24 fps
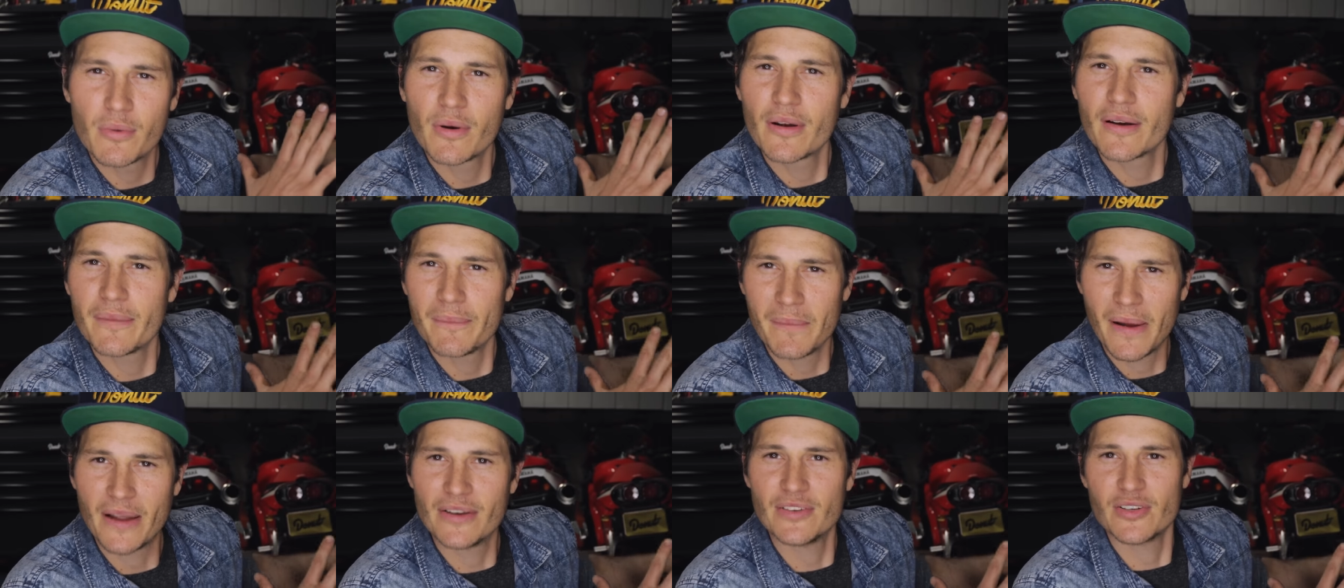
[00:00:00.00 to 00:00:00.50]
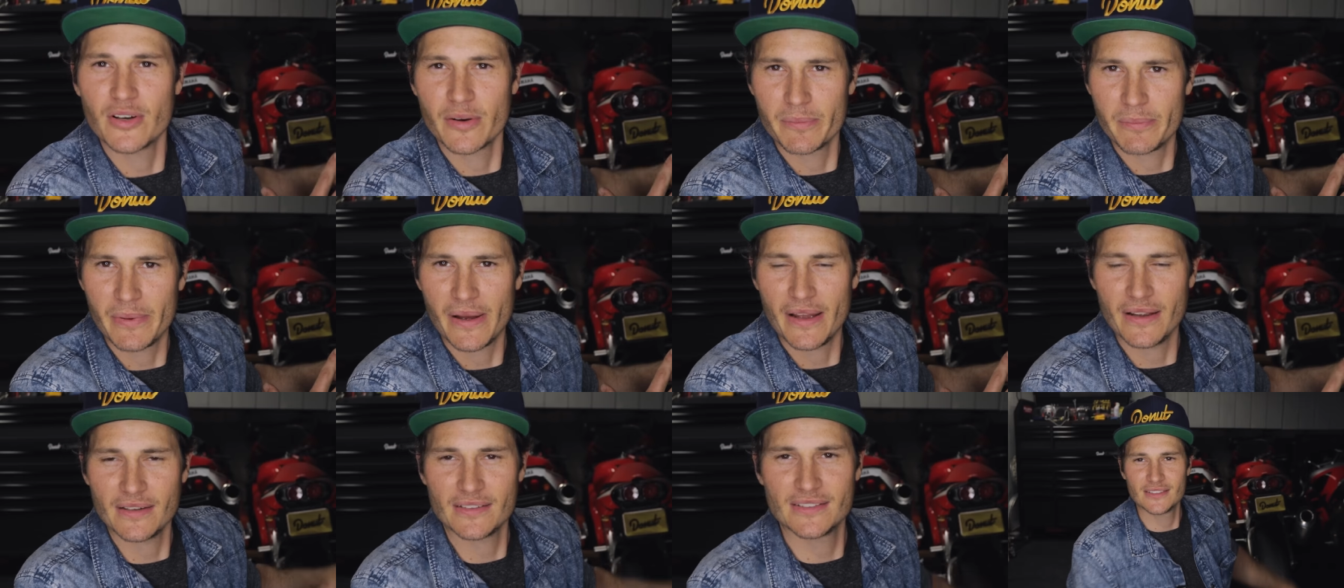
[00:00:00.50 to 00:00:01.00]
one of my dirt
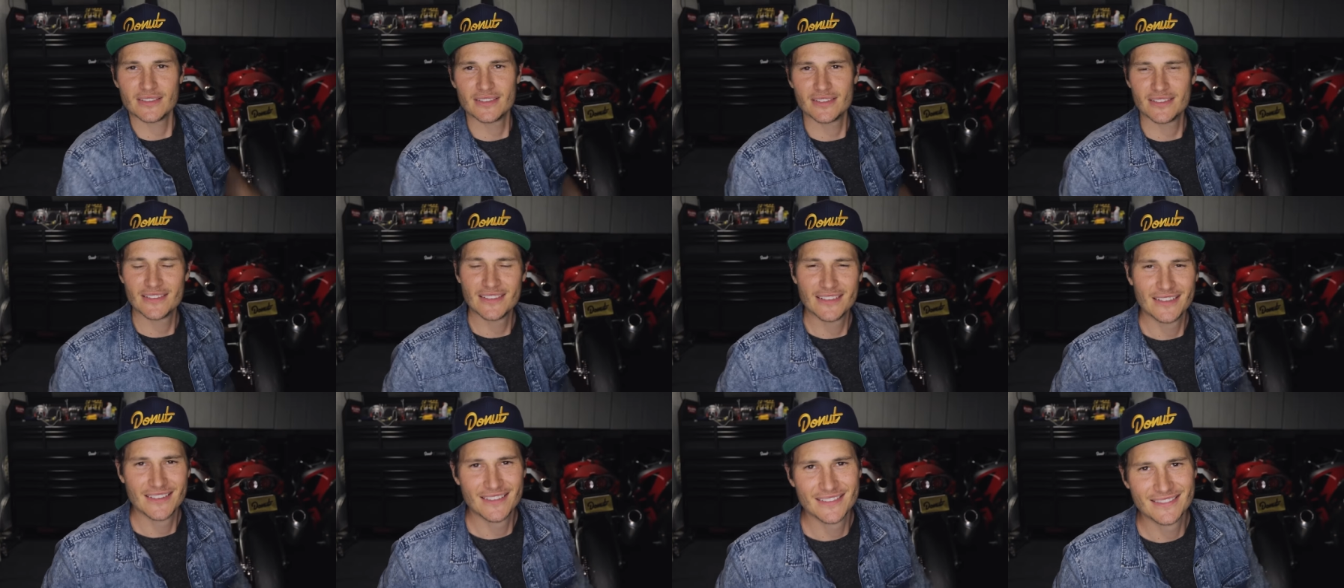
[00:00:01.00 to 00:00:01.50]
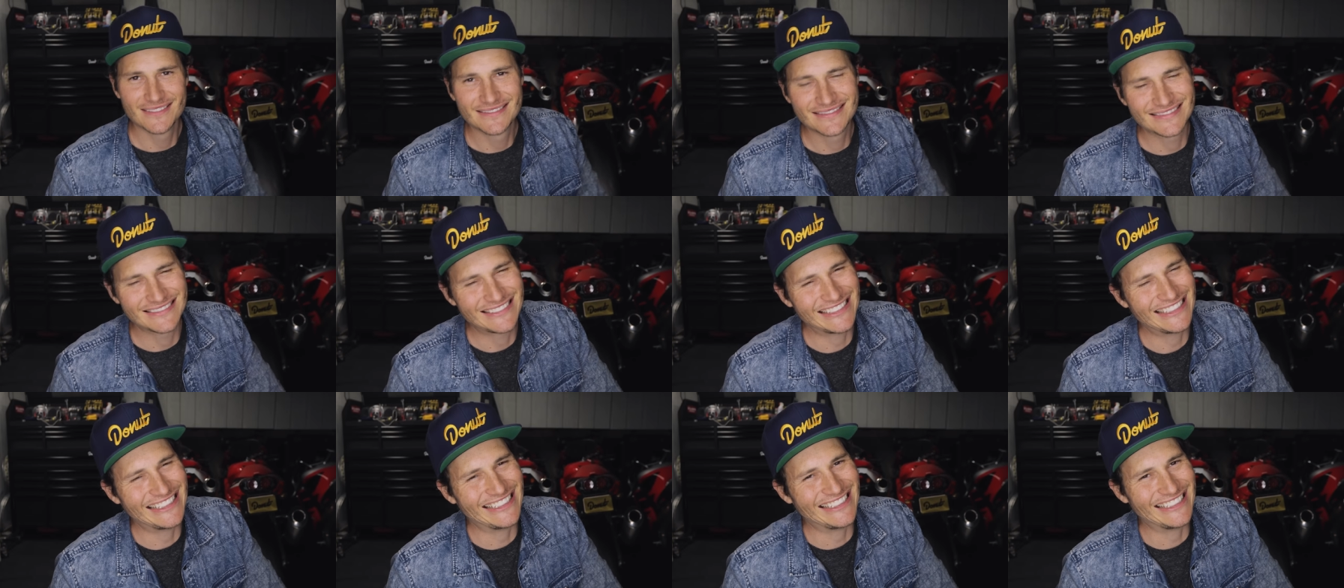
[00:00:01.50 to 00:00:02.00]
bikes.
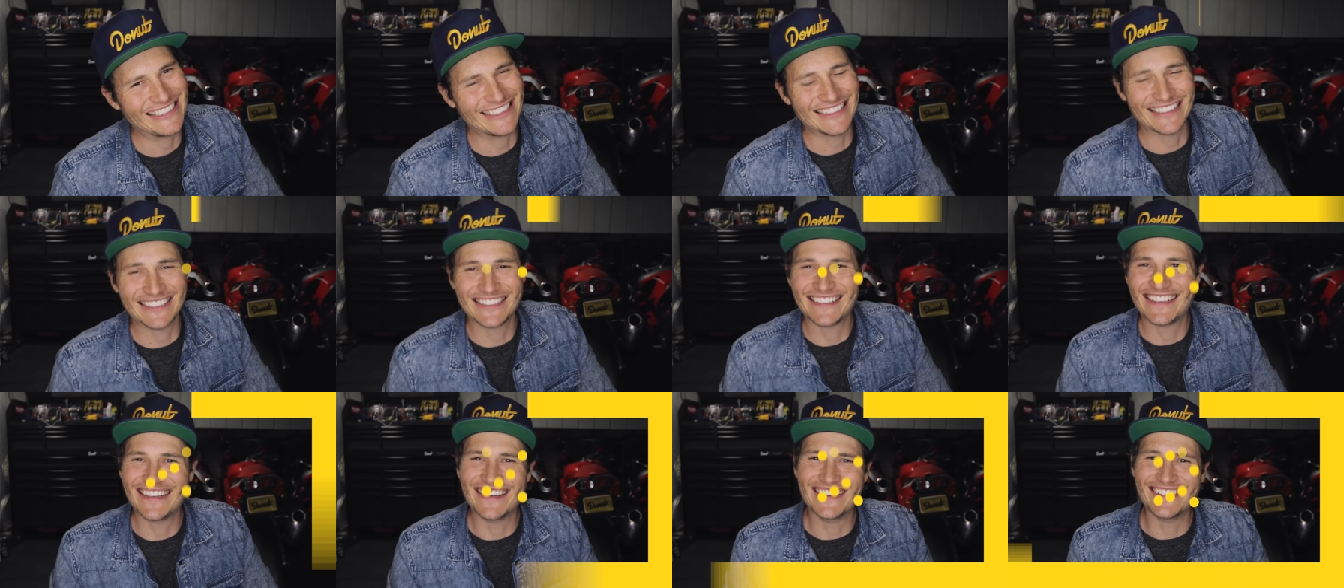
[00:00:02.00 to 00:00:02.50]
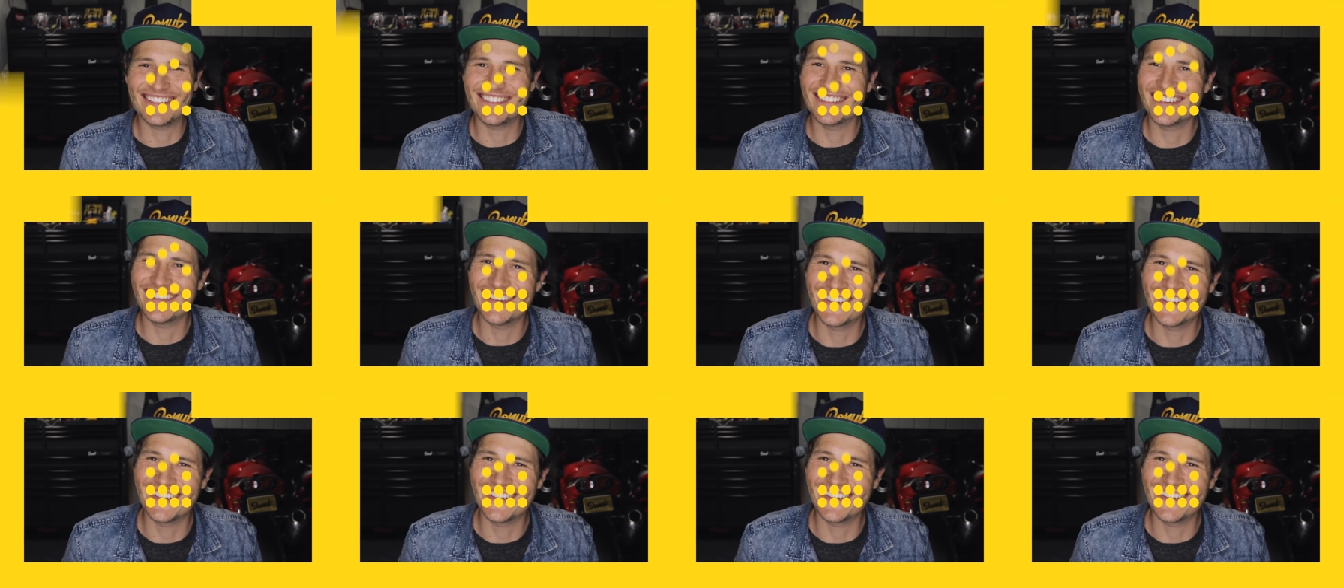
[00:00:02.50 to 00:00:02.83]
Ugh, I don't